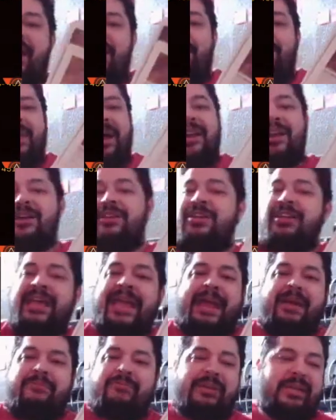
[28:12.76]
I know you
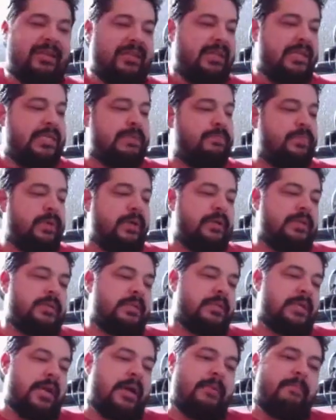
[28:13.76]
can't read this,
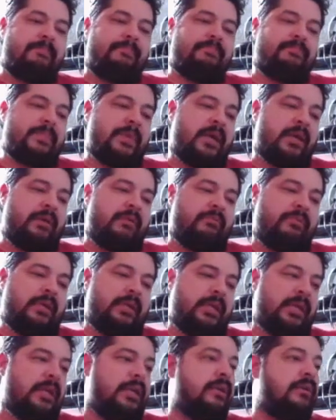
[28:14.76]
but I don't
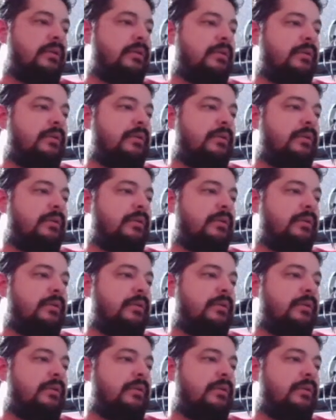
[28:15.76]
really.